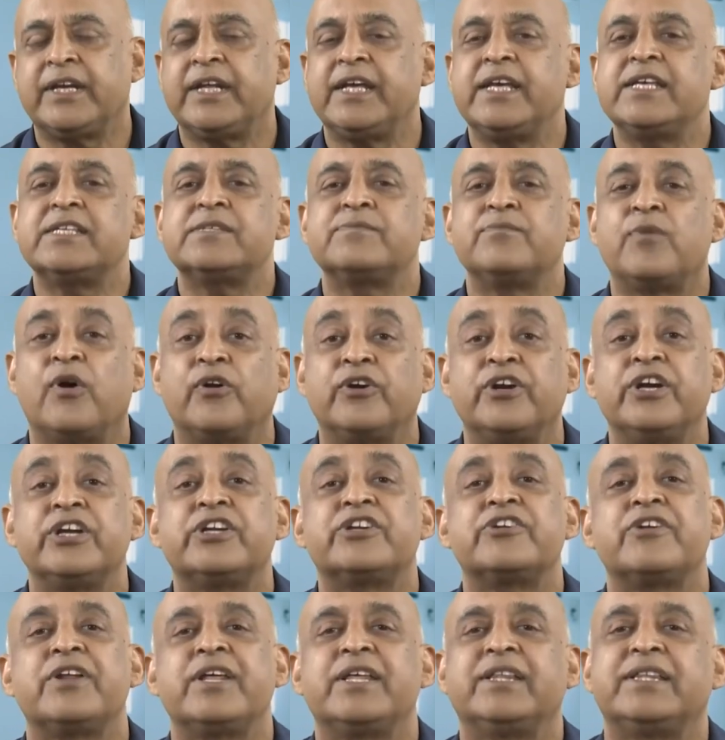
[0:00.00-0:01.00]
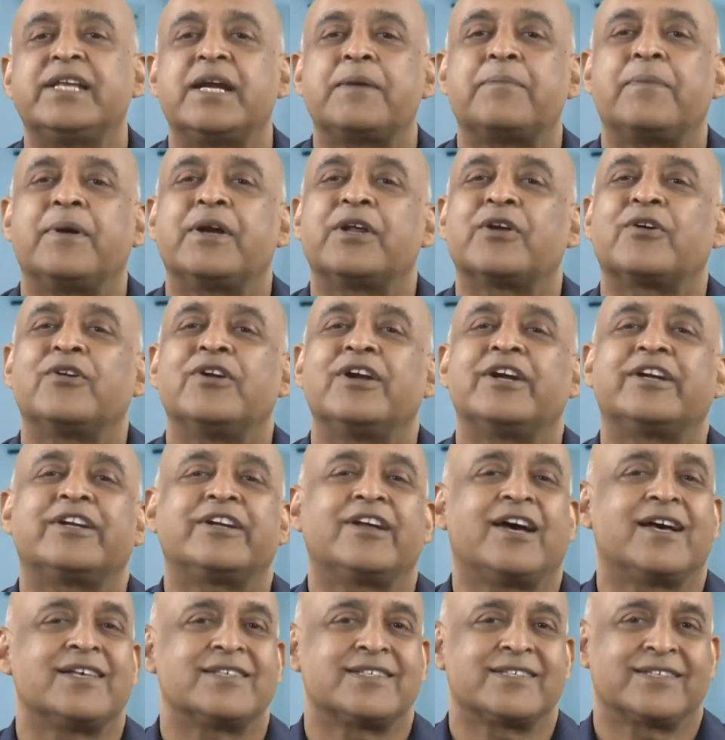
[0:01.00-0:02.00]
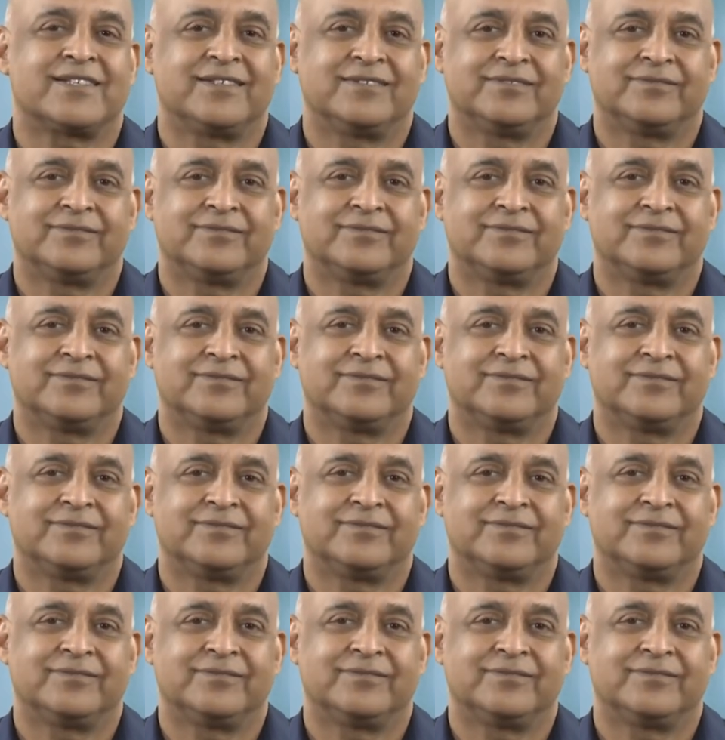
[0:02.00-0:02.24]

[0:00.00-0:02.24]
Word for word: he is monitoring that particular task.